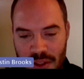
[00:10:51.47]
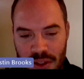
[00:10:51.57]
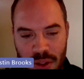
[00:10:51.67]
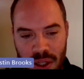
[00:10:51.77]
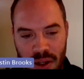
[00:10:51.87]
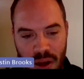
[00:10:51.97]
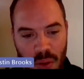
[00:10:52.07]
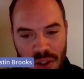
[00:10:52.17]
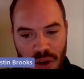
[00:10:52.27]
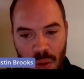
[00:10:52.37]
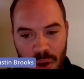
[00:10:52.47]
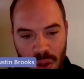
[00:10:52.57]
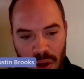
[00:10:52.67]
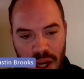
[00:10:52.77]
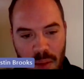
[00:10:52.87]
You didn't always know what you
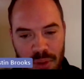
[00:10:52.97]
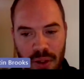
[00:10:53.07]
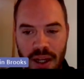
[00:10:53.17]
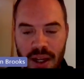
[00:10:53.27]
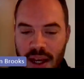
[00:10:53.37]
were capturing.